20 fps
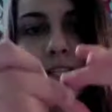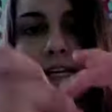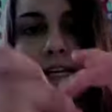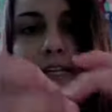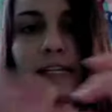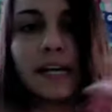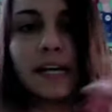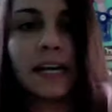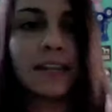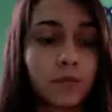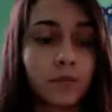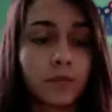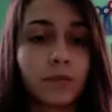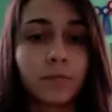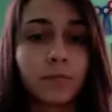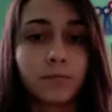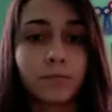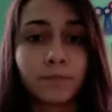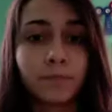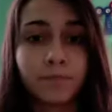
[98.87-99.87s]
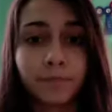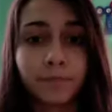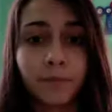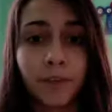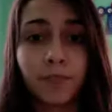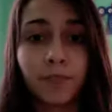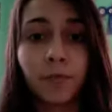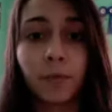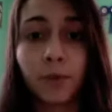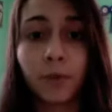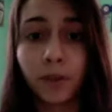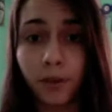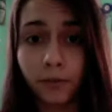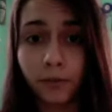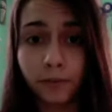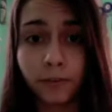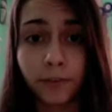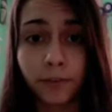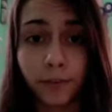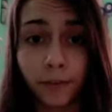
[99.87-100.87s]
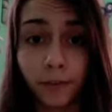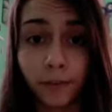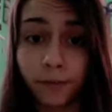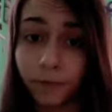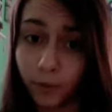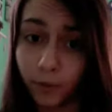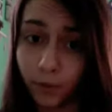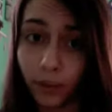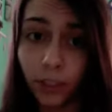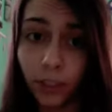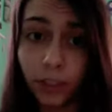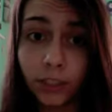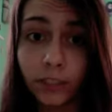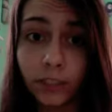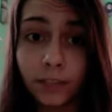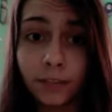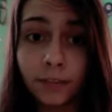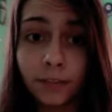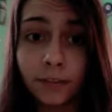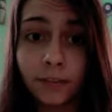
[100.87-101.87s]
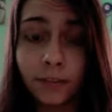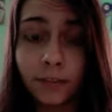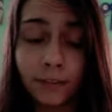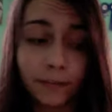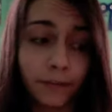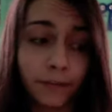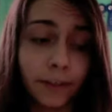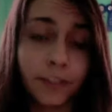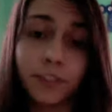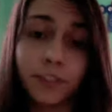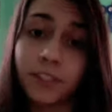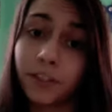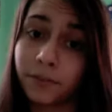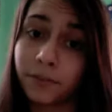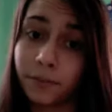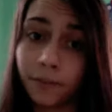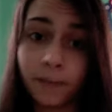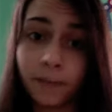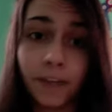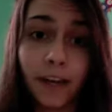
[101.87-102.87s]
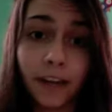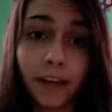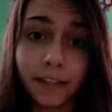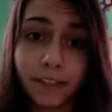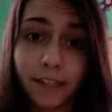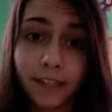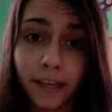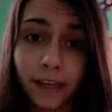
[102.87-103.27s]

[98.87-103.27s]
I think I got. If you want to go for the full look, find yourself a fiance.